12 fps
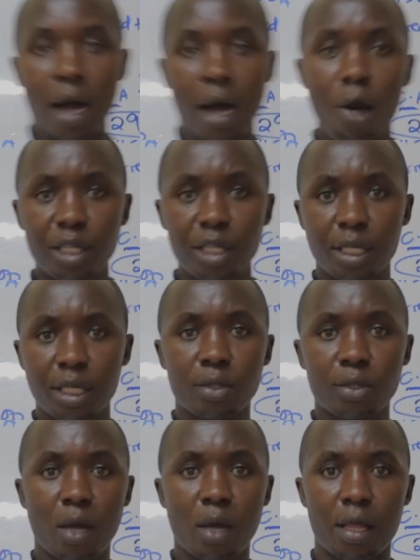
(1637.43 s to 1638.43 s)
How many
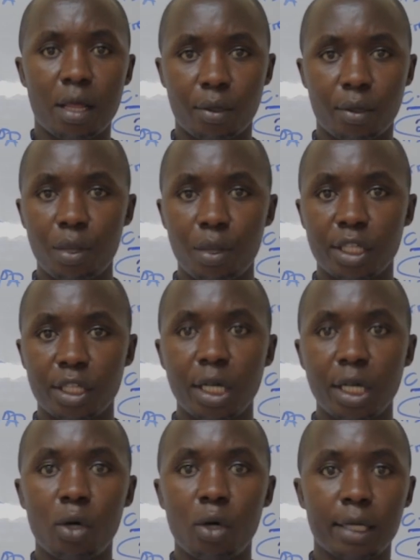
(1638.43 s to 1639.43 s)
shares were with the
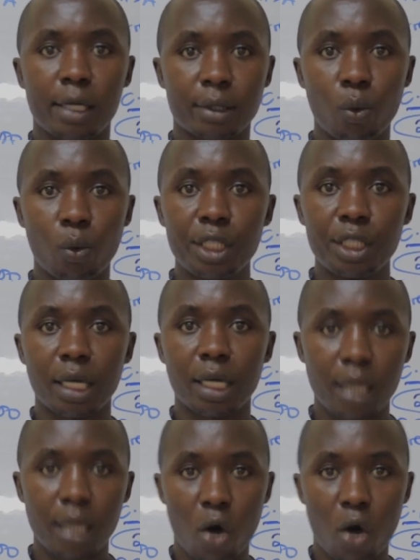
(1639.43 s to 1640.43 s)
shareholders? We
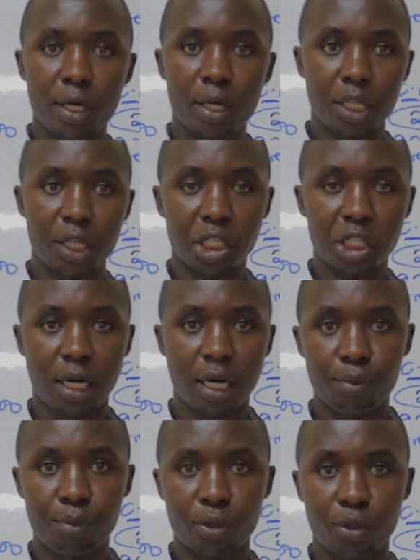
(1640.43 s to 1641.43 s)
check the ordinary share
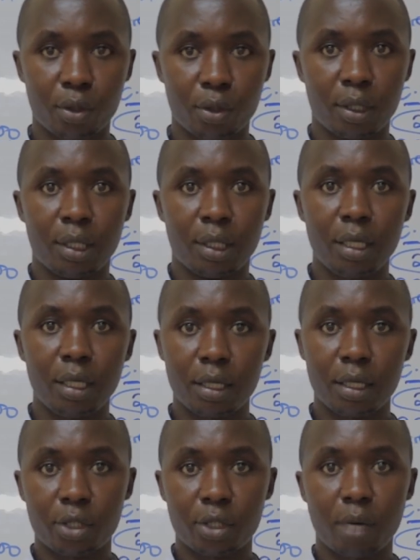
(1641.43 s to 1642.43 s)
capital in
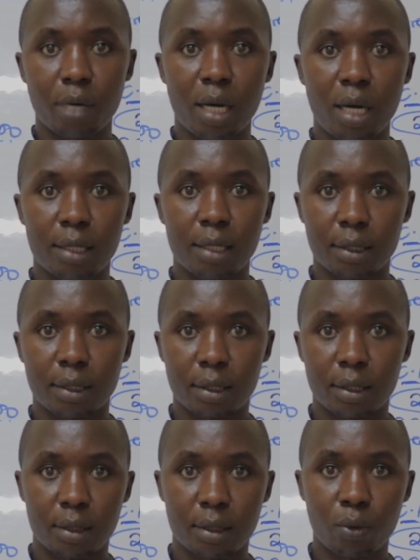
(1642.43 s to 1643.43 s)
the trial balance.
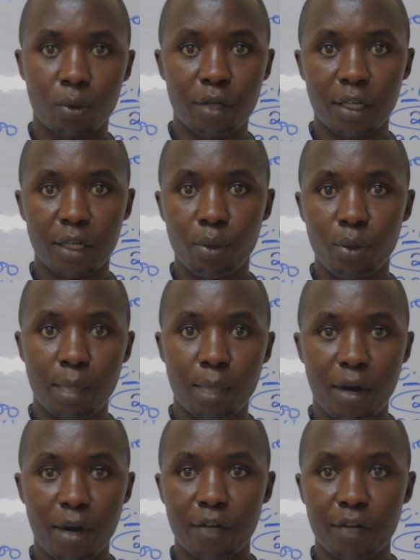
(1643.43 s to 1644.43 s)
We divide with the
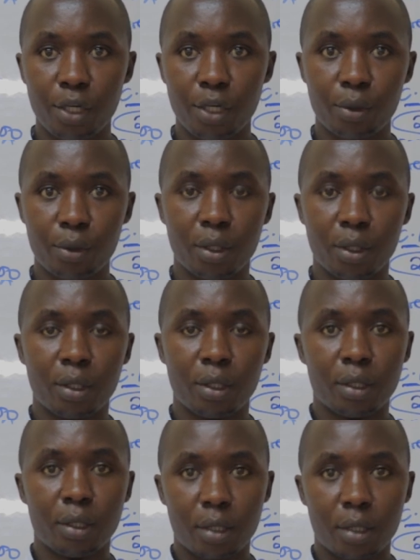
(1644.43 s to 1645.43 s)
par value
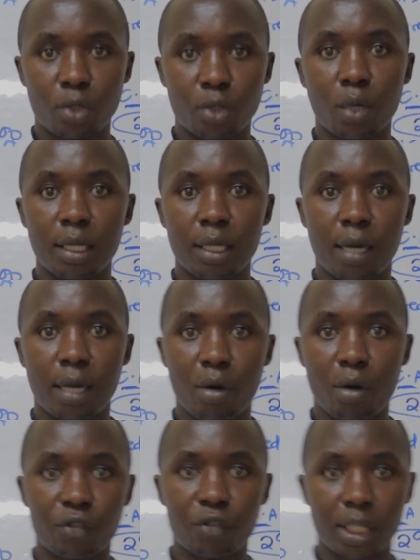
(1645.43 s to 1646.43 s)
to get the number
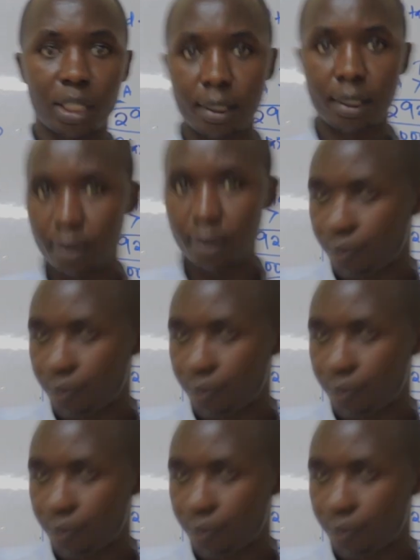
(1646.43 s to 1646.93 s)
of shares.